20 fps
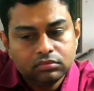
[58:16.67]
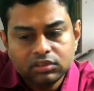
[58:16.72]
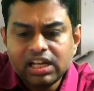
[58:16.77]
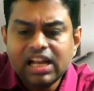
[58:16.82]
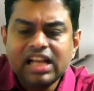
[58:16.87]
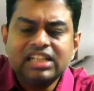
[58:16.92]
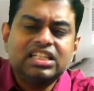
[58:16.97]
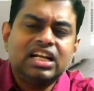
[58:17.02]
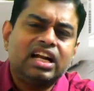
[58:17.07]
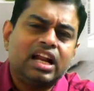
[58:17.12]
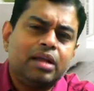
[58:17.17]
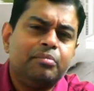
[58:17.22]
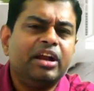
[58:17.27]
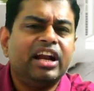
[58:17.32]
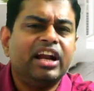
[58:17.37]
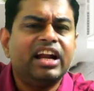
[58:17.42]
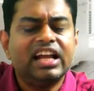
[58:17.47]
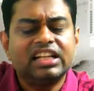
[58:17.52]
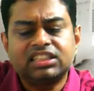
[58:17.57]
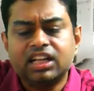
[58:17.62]
Nature, timing
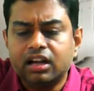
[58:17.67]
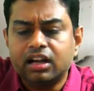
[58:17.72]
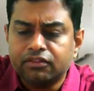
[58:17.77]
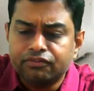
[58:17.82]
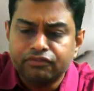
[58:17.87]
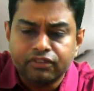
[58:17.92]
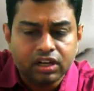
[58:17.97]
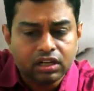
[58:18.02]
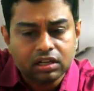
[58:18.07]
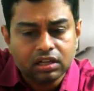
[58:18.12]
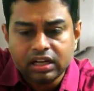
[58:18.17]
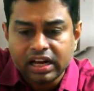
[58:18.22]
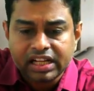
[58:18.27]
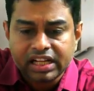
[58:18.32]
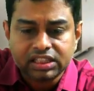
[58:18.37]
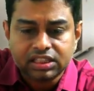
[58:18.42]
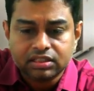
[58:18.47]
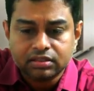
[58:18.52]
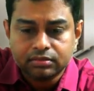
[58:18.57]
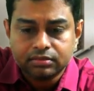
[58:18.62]
and extent of work. Next.